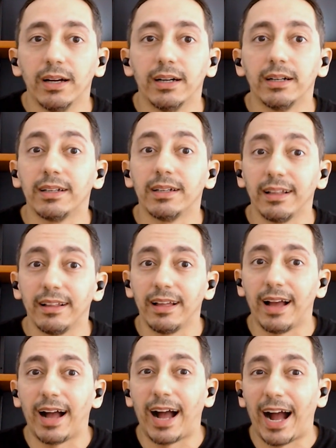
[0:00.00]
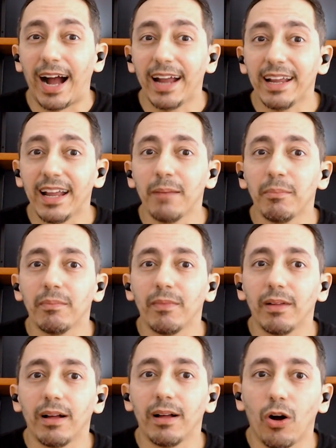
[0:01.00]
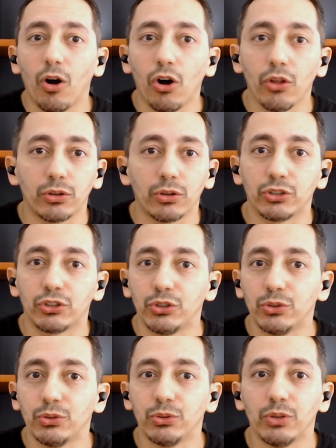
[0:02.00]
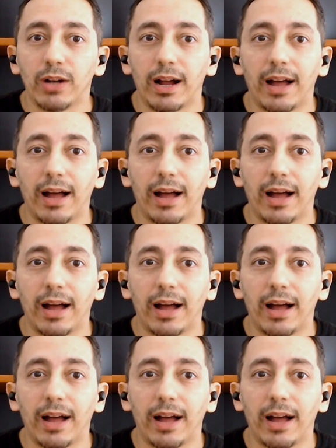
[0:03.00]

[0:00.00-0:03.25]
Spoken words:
I am honored to